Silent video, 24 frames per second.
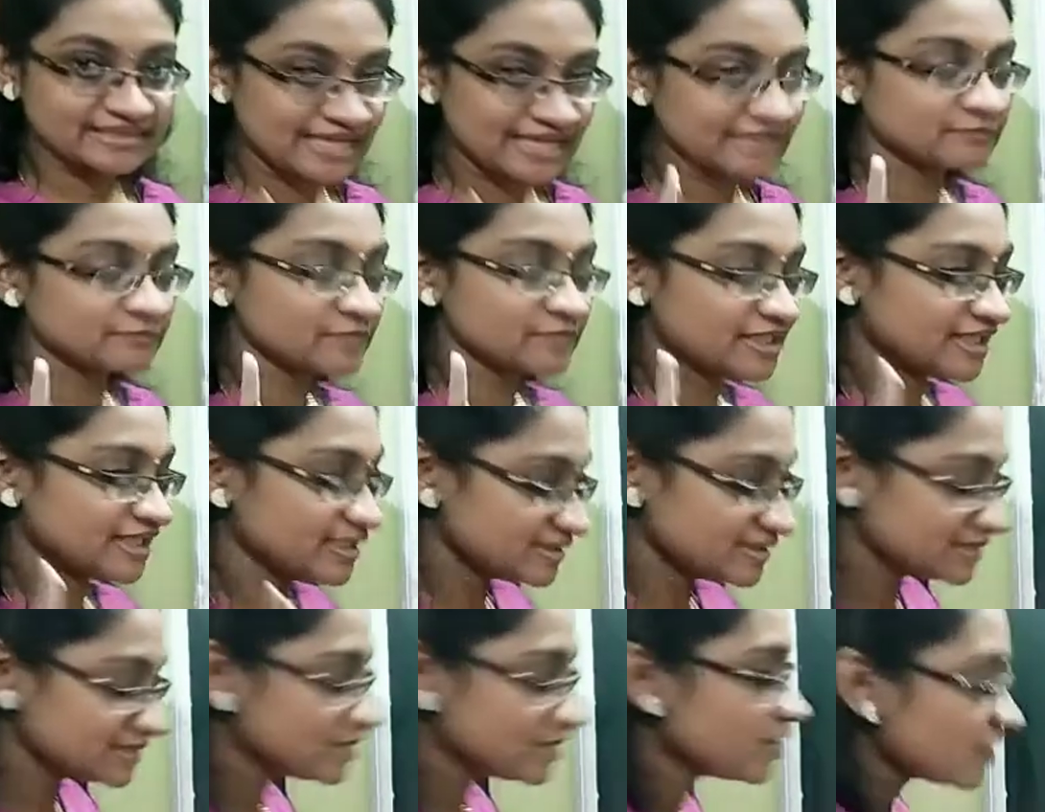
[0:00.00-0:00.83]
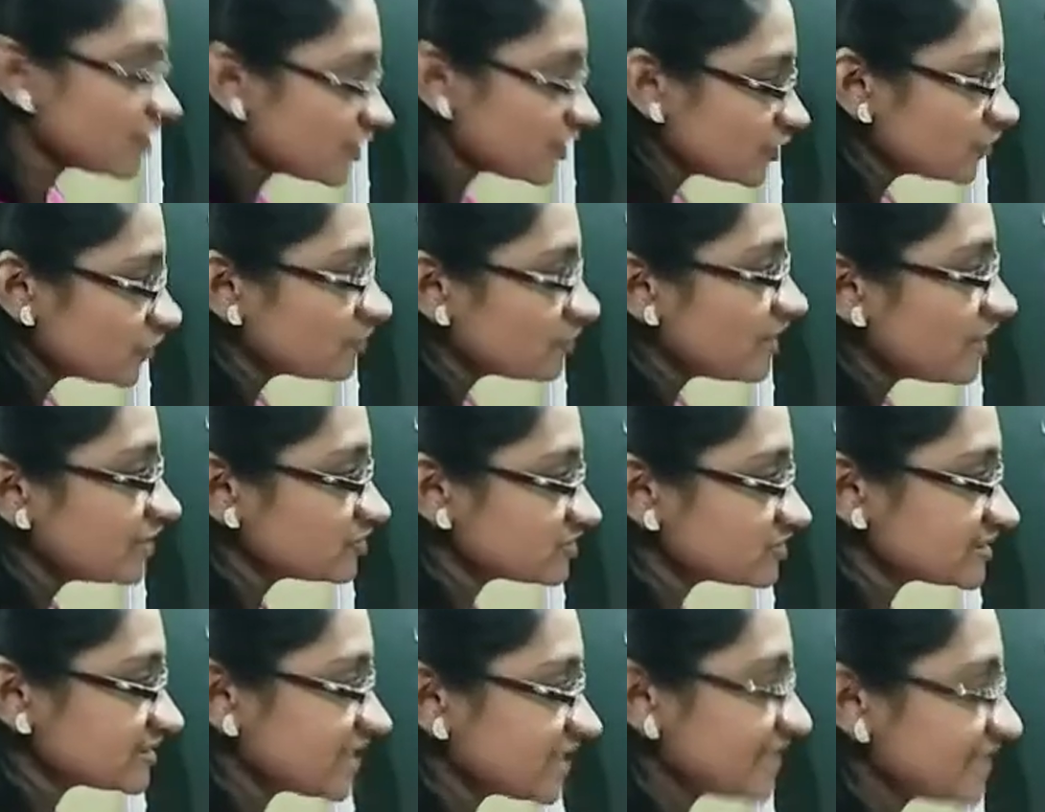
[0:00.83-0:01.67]
That means you
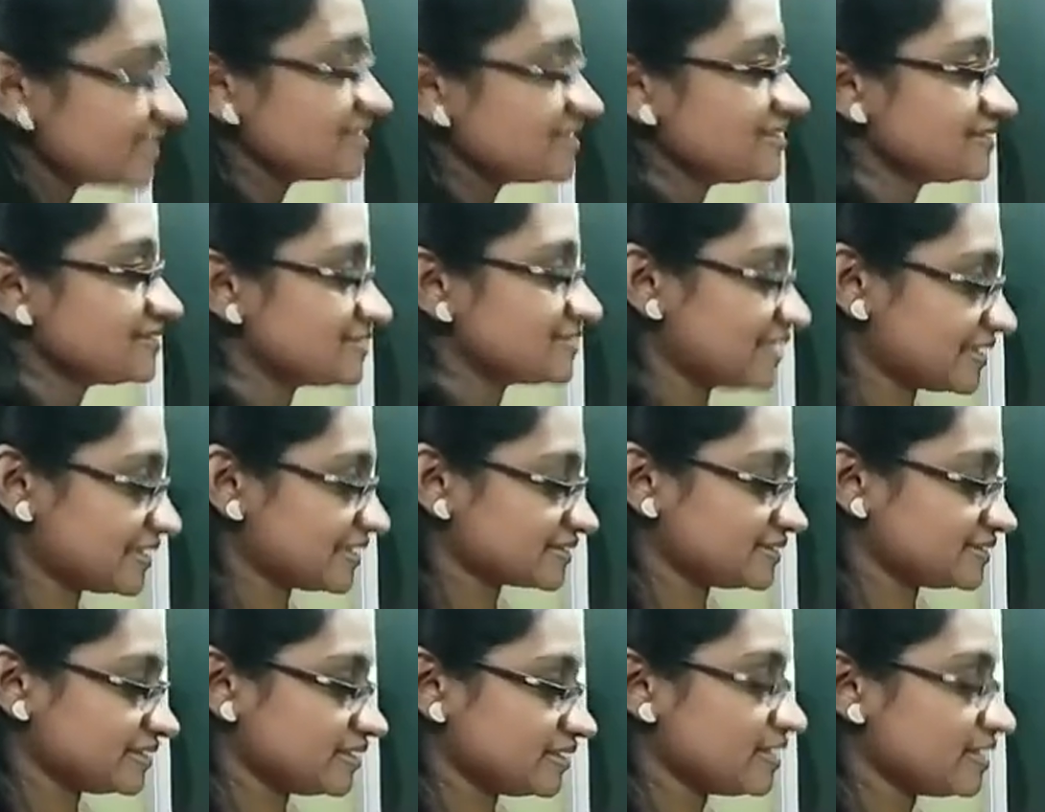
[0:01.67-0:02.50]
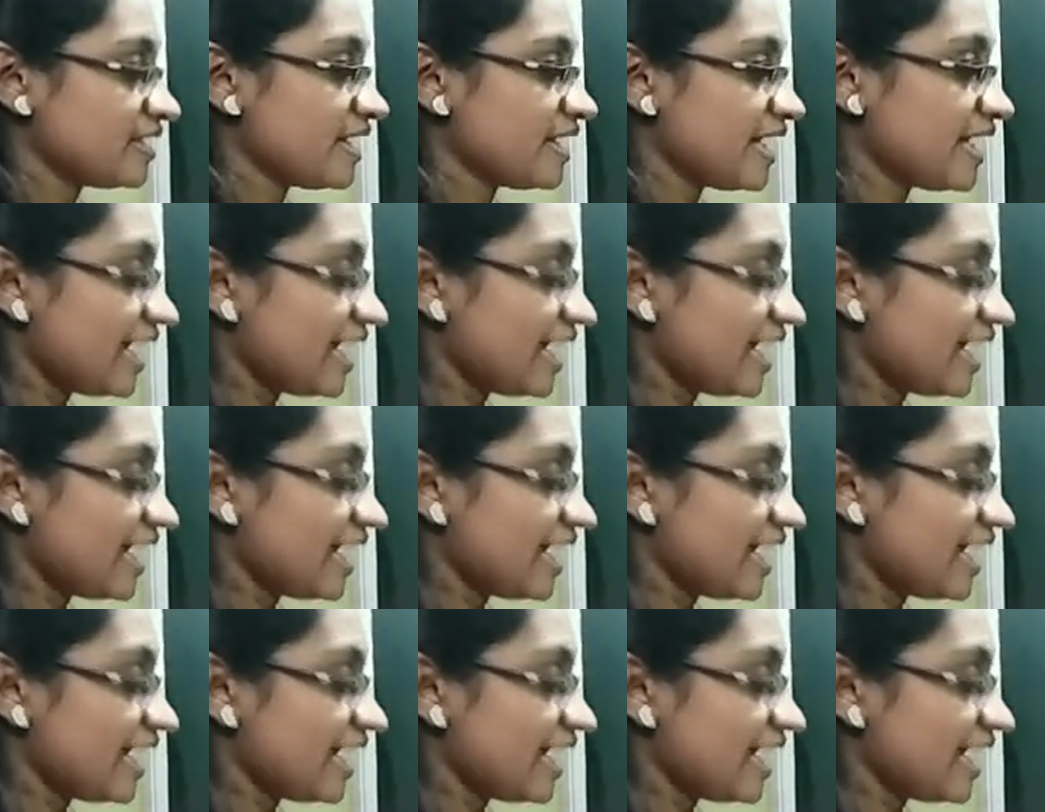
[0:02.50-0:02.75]
want to study this structure.